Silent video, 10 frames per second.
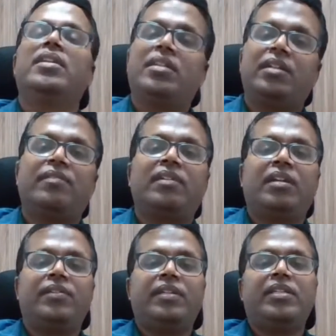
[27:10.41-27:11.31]
double
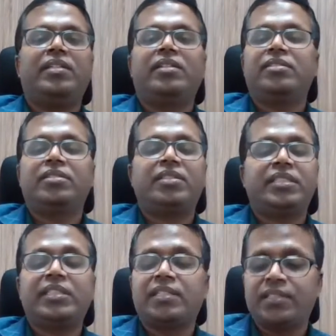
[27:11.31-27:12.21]
IUI, it does not
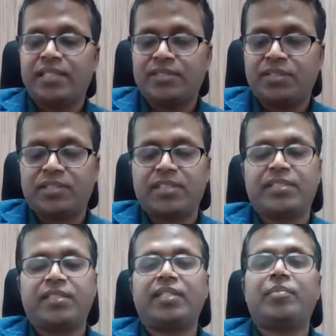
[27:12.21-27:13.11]
increase the success
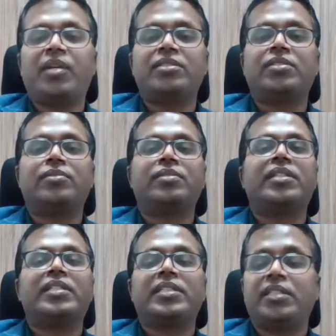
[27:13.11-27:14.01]
rate much, so
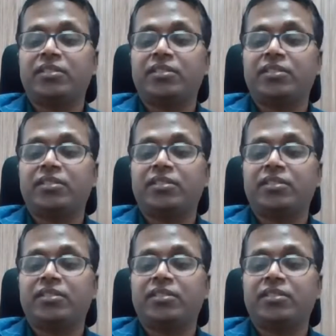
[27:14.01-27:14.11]
that it